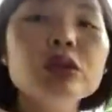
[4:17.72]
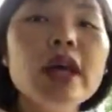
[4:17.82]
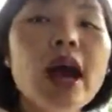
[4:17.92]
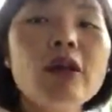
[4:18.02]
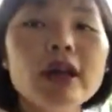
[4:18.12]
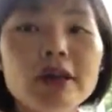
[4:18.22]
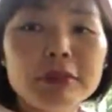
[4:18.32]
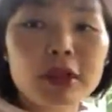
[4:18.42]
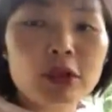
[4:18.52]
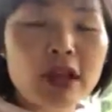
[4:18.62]
to the outcome
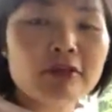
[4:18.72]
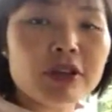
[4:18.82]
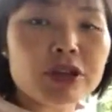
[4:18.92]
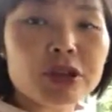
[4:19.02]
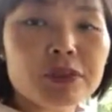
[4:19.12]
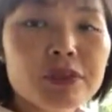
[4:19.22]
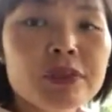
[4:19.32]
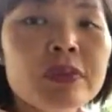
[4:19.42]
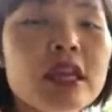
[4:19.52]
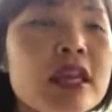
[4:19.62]
that you envision.
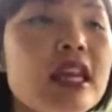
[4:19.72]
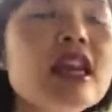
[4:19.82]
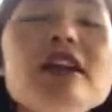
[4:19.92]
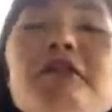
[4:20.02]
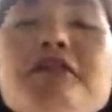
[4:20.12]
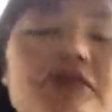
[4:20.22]
If,